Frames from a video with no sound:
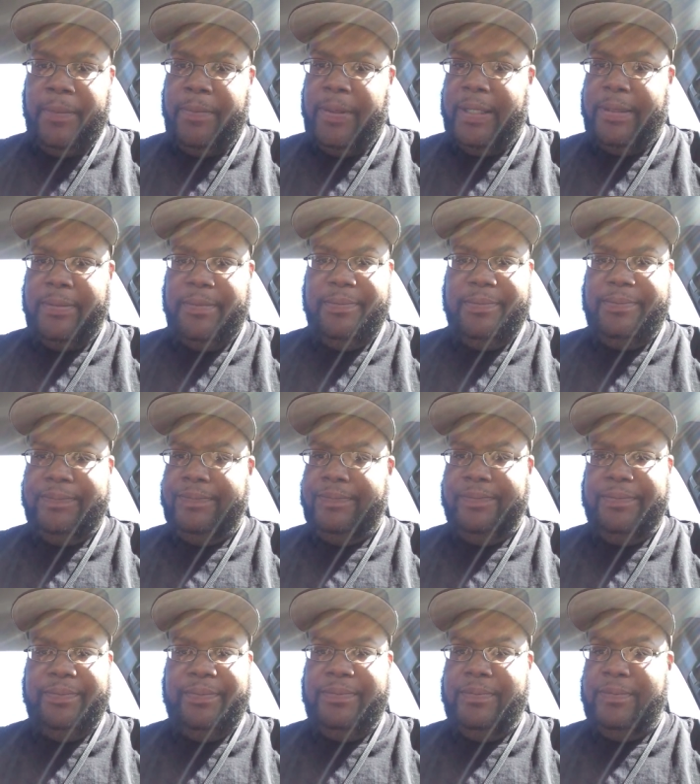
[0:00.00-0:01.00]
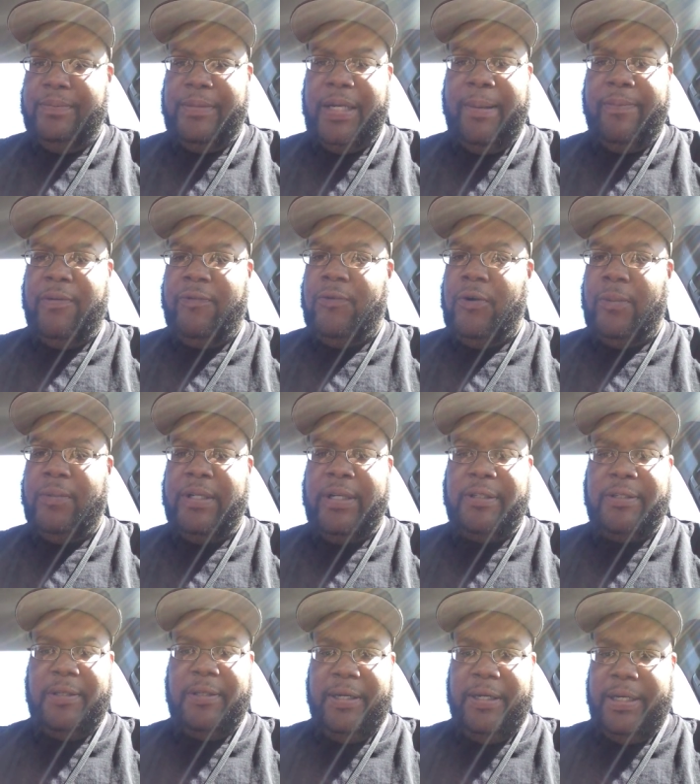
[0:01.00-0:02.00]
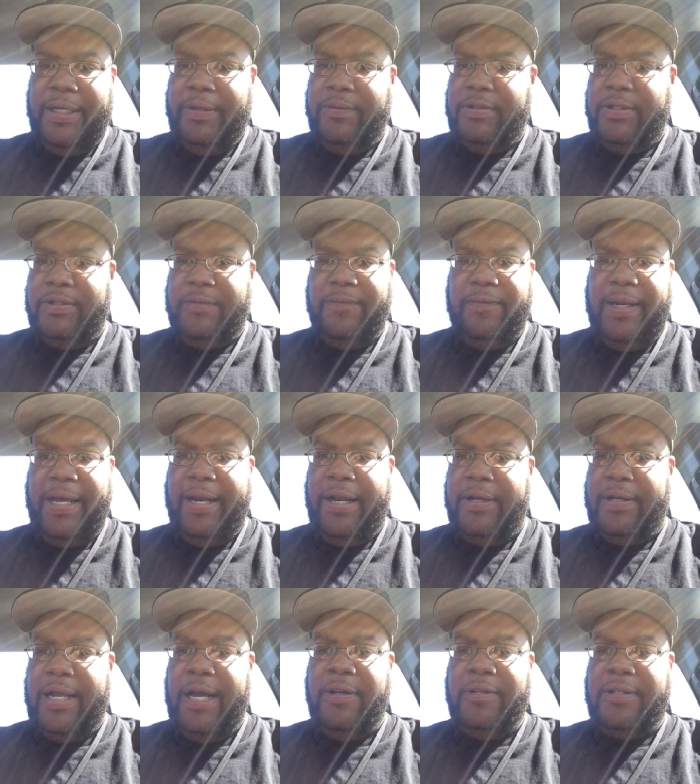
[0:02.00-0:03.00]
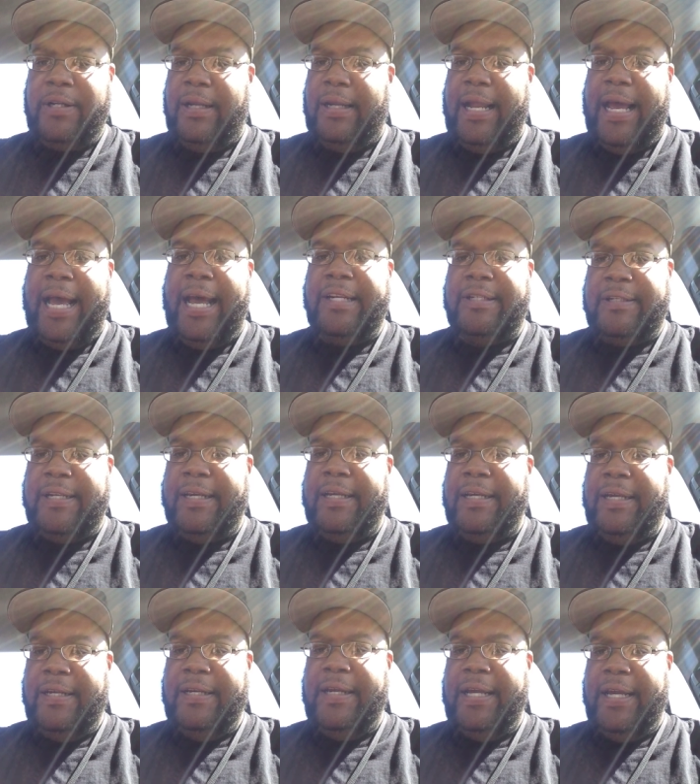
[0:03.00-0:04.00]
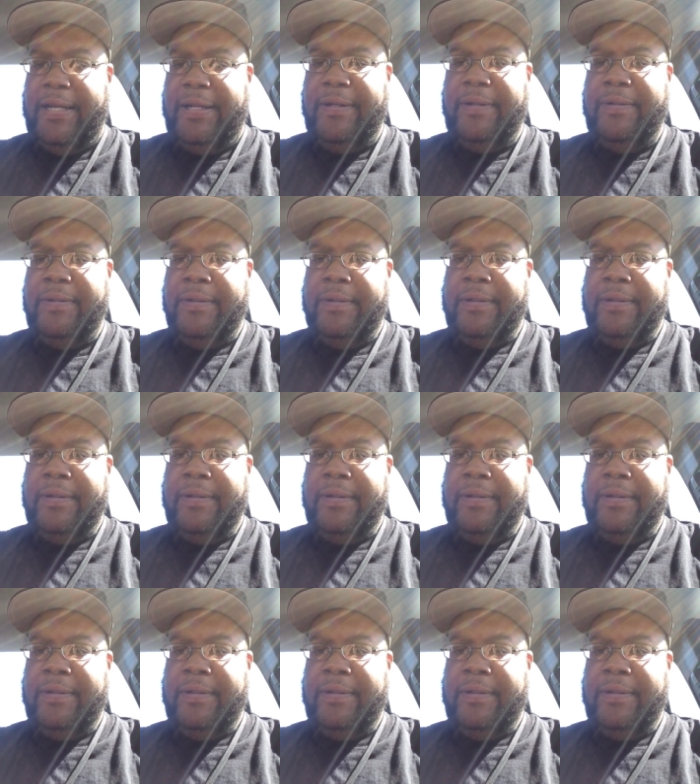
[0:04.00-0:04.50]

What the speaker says: But that performance yesterday, it was just flat out. That was the last thing he needed